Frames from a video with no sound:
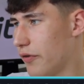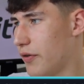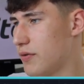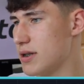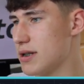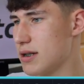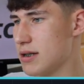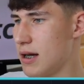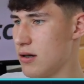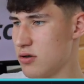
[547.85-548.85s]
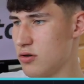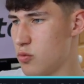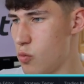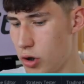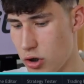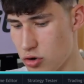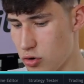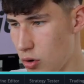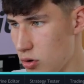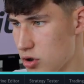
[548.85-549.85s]

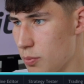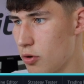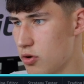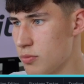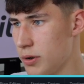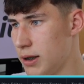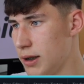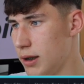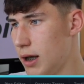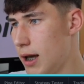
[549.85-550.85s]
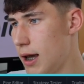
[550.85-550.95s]
$56,100 approximately,